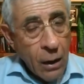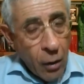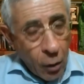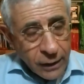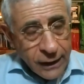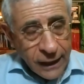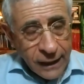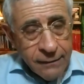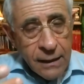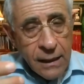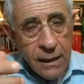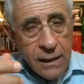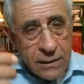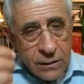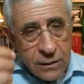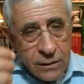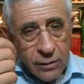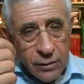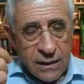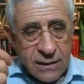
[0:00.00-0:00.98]
Okay,
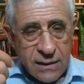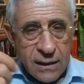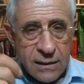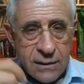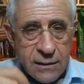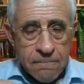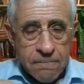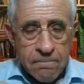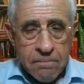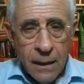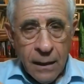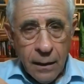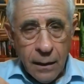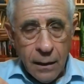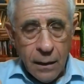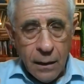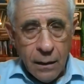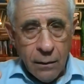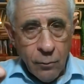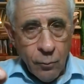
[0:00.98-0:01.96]
so this is
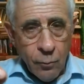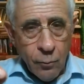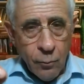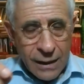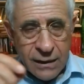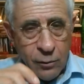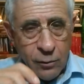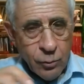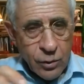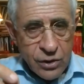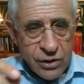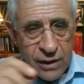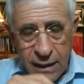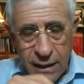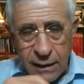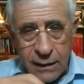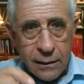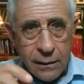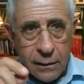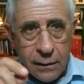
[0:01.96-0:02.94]
one thing which
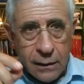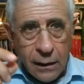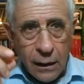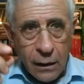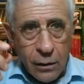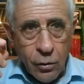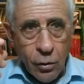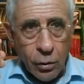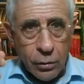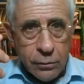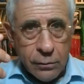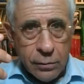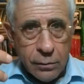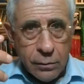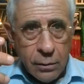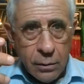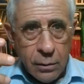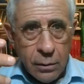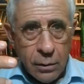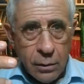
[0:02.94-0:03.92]
they cannot
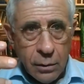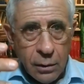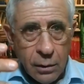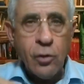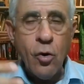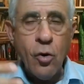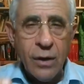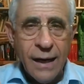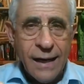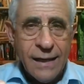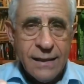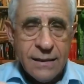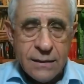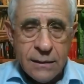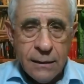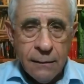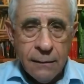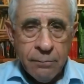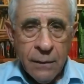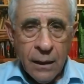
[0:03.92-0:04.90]
recognize
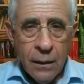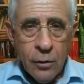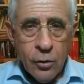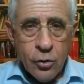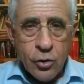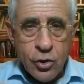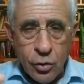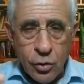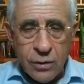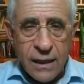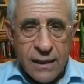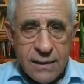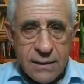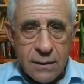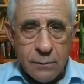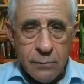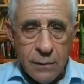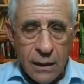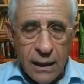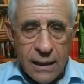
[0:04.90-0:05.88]

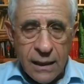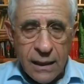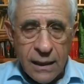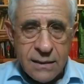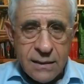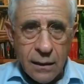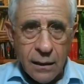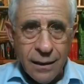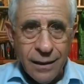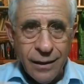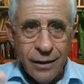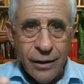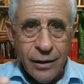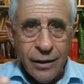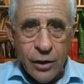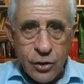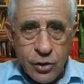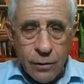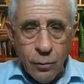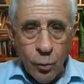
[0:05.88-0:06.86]
Judaism as a
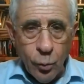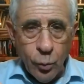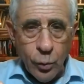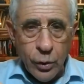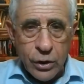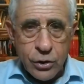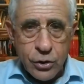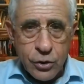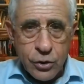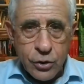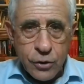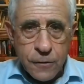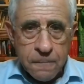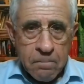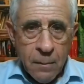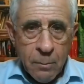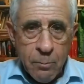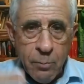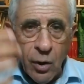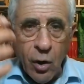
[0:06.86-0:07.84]
religion which
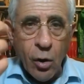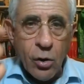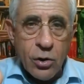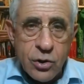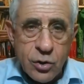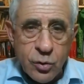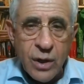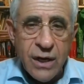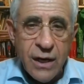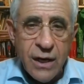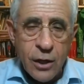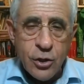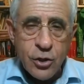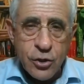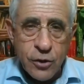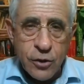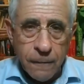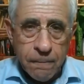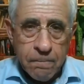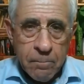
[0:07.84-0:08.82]
belongs to a
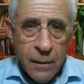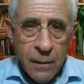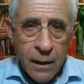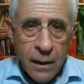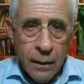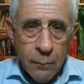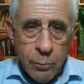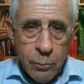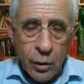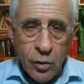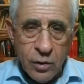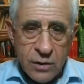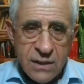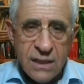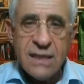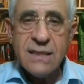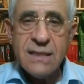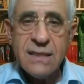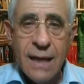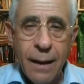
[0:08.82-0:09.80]
nation, because
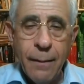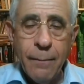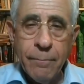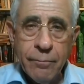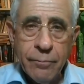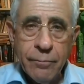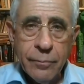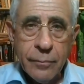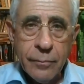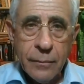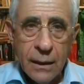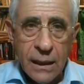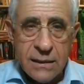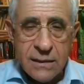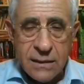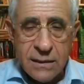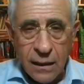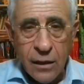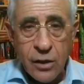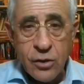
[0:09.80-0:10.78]
Islam is
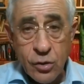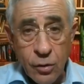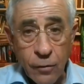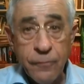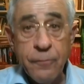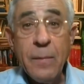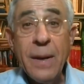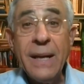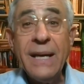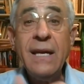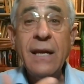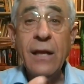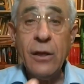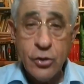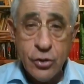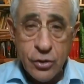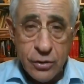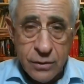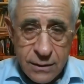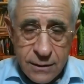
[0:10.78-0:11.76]
a religion of many
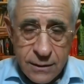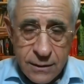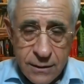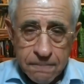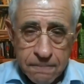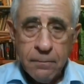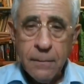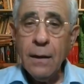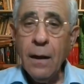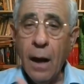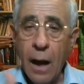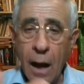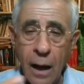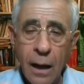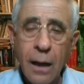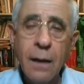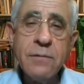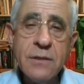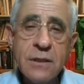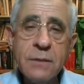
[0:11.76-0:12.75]
nations,
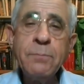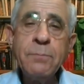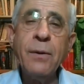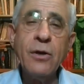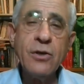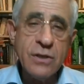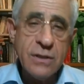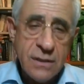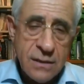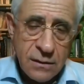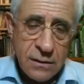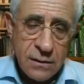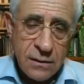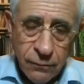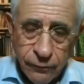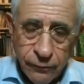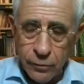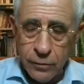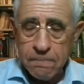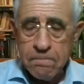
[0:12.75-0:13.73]
Arabs, Persians, and so
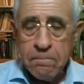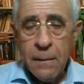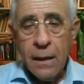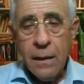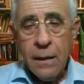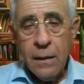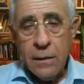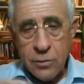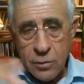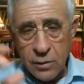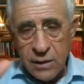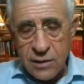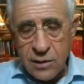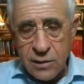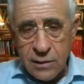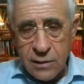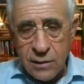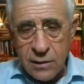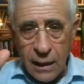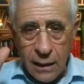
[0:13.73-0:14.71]
forth. So this is
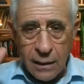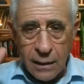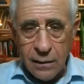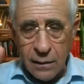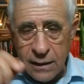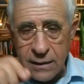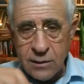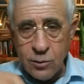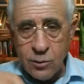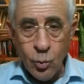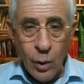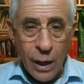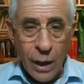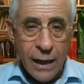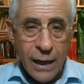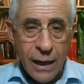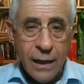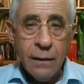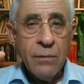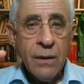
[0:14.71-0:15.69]
another reason
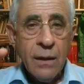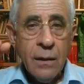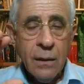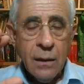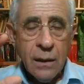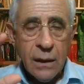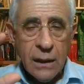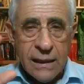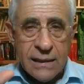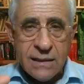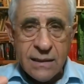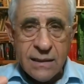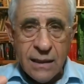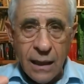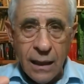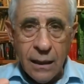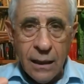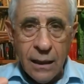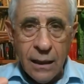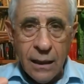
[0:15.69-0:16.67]
why
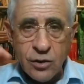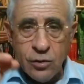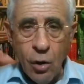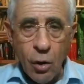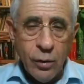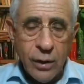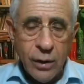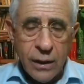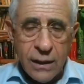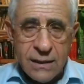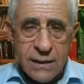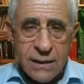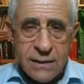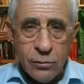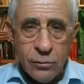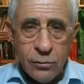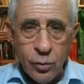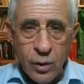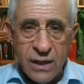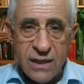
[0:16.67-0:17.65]
Israel has no reason
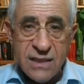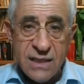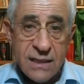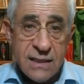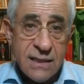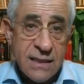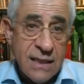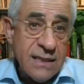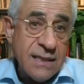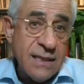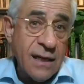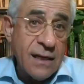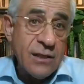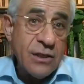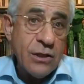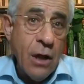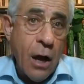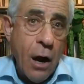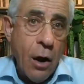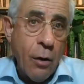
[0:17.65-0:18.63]
to exist, since there is
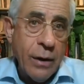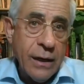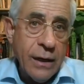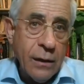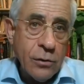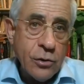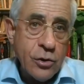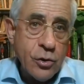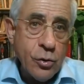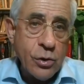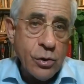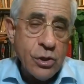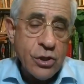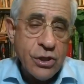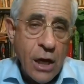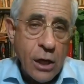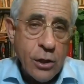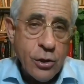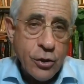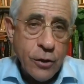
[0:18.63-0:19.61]
now a Jewish
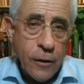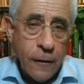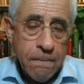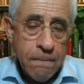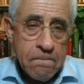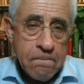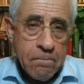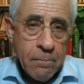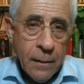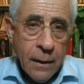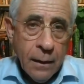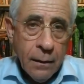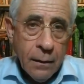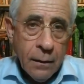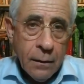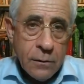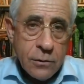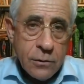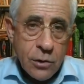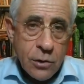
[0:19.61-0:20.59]
nation.
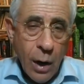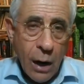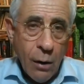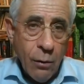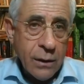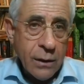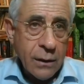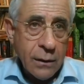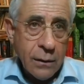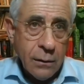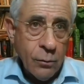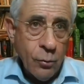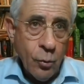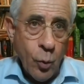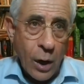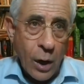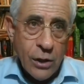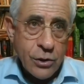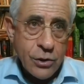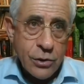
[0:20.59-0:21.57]
So
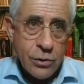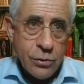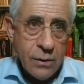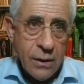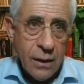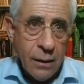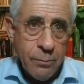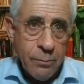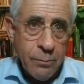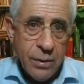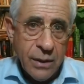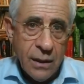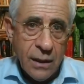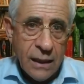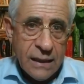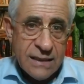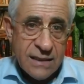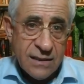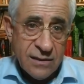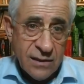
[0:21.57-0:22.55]
why should there be a
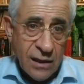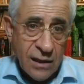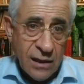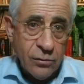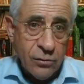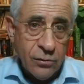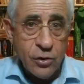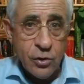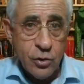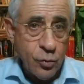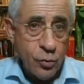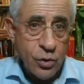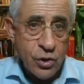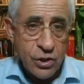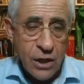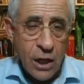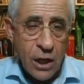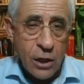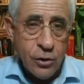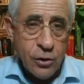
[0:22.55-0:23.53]
state of the Jewish
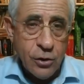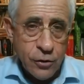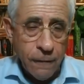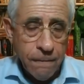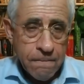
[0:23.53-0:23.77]
nation?